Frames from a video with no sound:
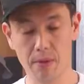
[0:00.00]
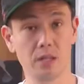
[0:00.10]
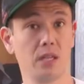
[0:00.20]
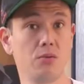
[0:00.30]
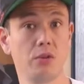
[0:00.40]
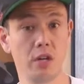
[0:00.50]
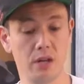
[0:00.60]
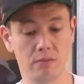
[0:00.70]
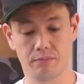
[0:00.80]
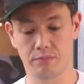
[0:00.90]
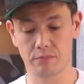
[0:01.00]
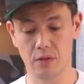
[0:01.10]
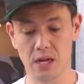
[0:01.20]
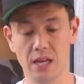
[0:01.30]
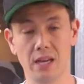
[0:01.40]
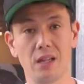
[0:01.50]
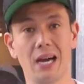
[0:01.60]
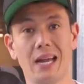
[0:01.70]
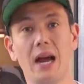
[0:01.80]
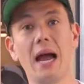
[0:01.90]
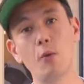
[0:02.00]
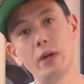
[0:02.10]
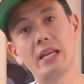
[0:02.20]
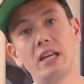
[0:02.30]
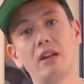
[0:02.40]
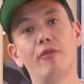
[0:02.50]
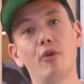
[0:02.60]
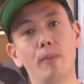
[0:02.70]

but it tastes real good. I like it a lot. I would eat it for